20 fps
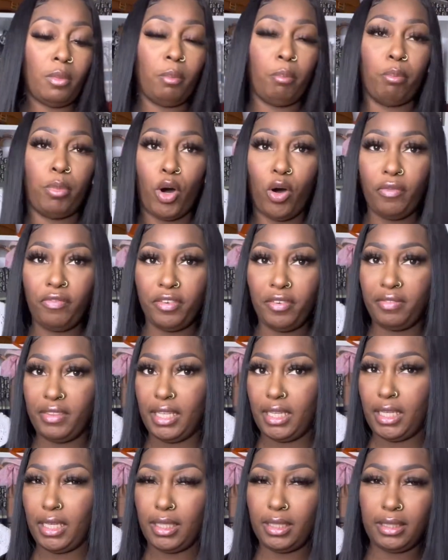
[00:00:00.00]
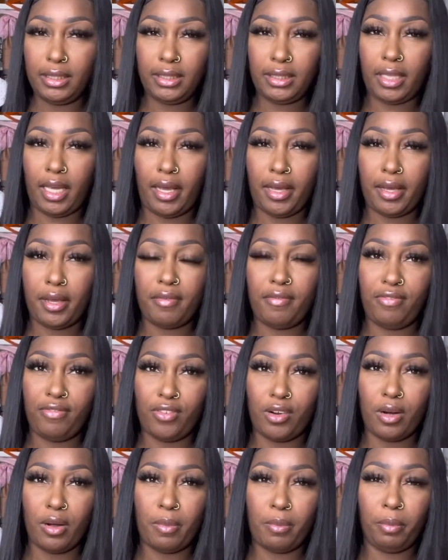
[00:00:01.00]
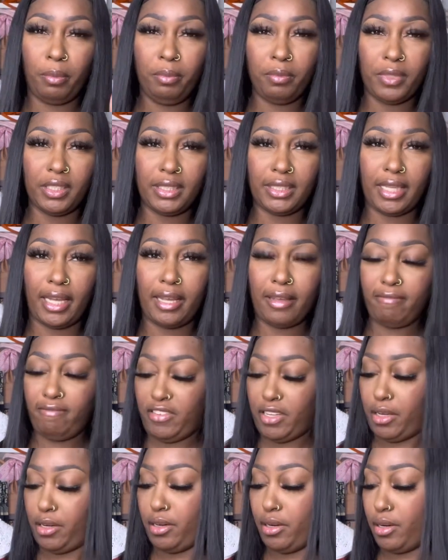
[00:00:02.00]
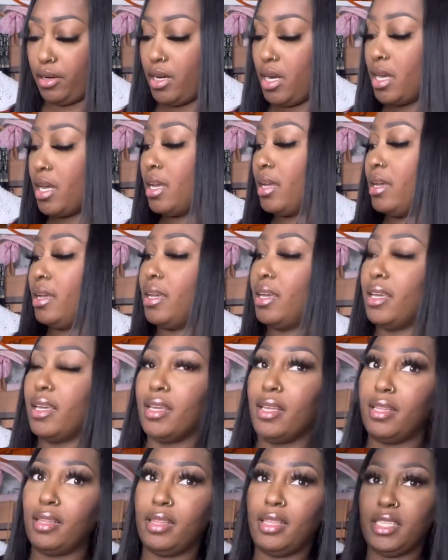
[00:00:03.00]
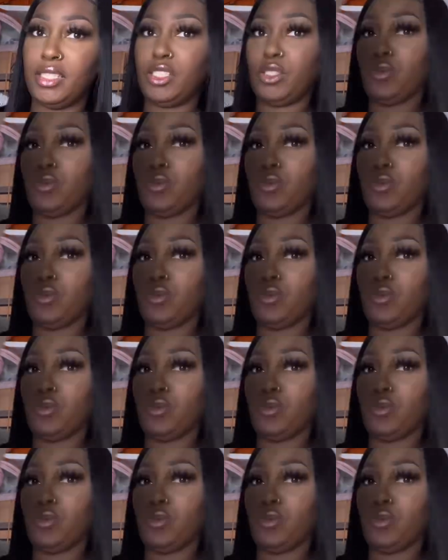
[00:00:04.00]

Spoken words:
Both of these came from the same vendor, and this